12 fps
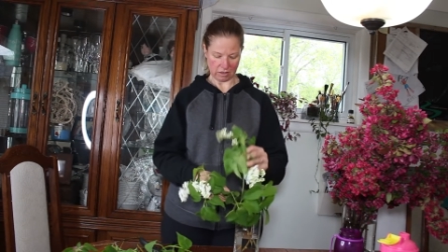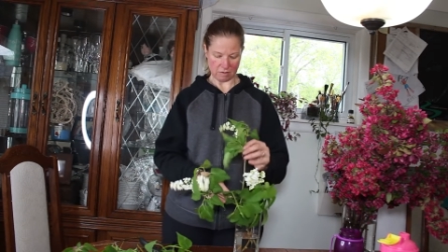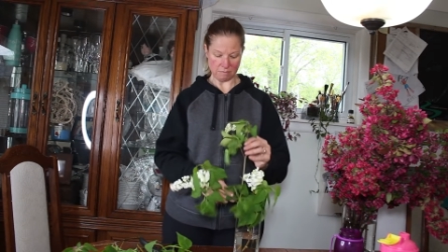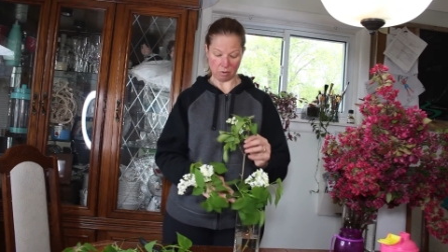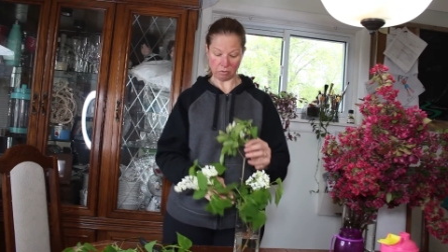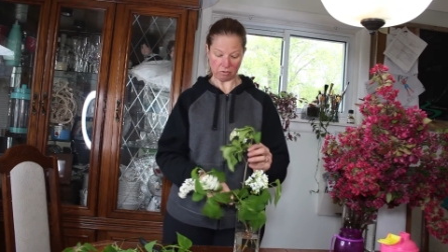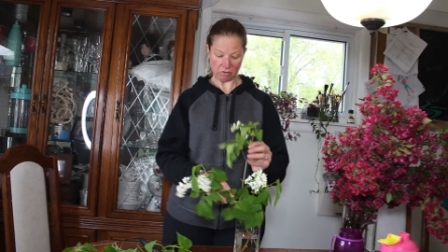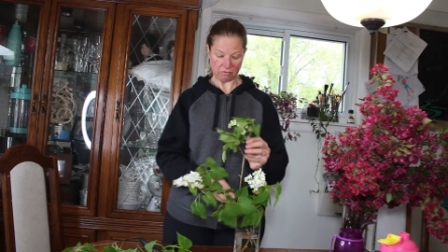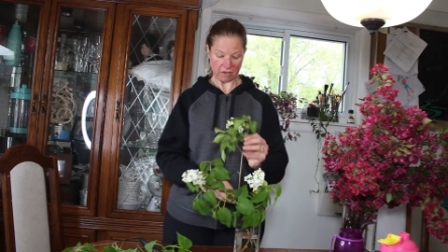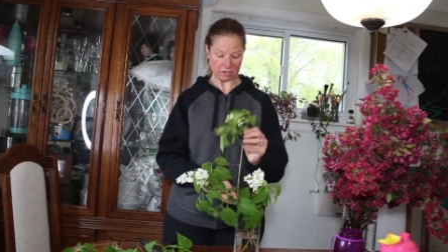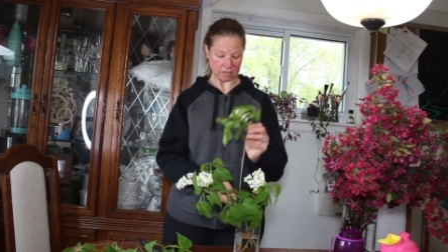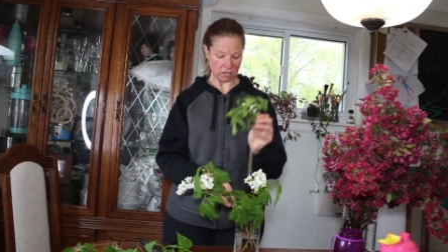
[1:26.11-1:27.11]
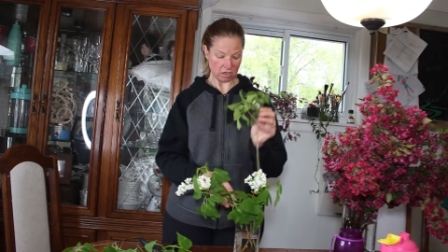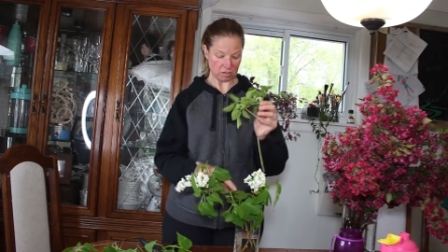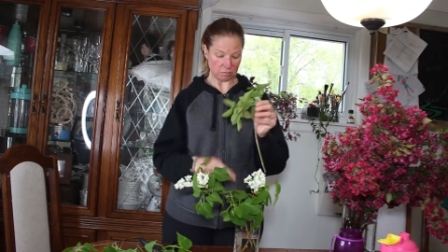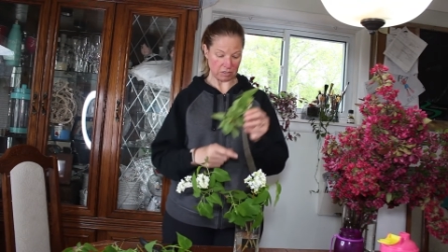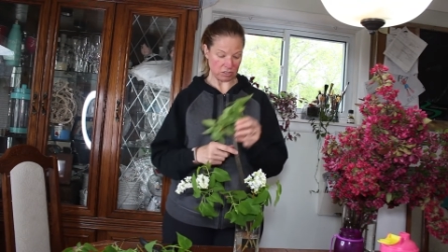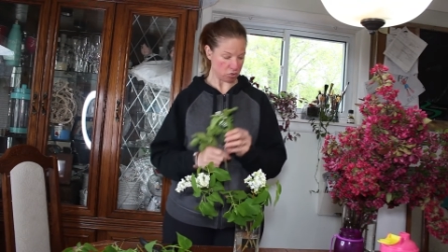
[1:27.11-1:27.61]
the mouth of the vase not
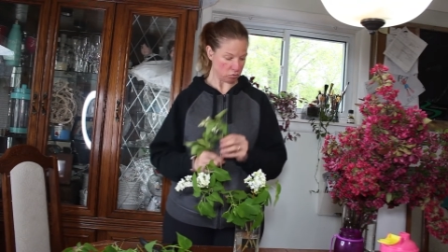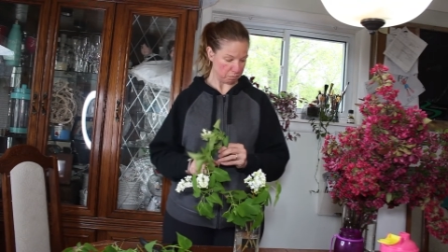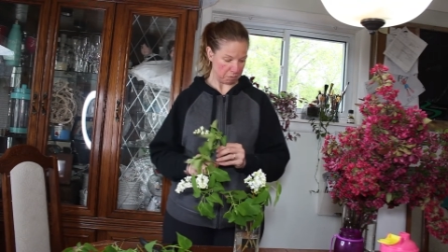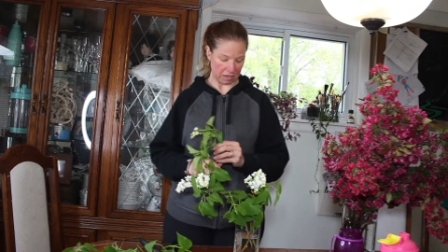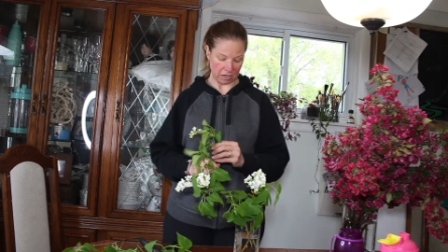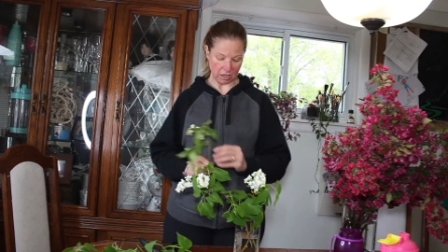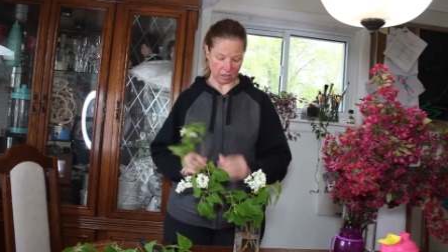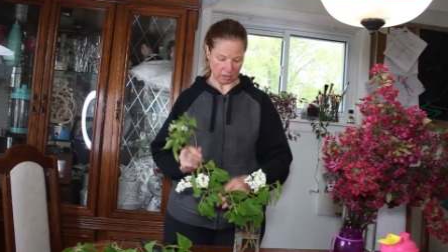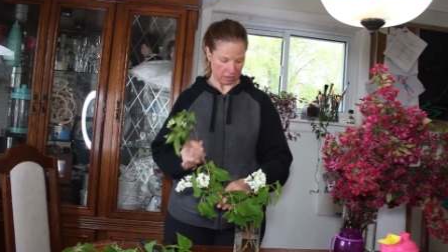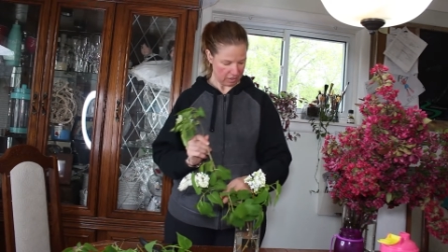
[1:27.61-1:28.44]
to be too big,